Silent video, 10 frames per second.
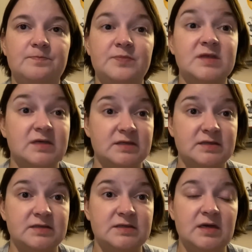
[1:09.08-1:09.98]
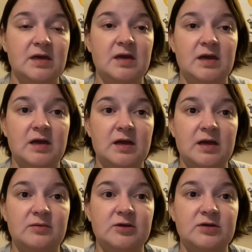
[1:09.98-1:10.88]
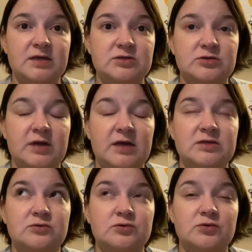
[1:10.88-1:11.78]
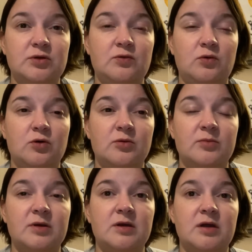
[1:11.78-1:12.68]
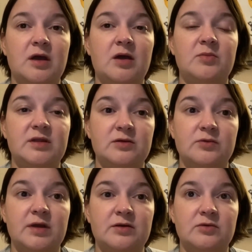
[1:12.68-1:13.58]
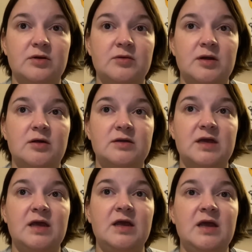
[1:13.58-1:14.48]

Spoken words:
Celsius here yesterday, so it was really warm, and then rained all day,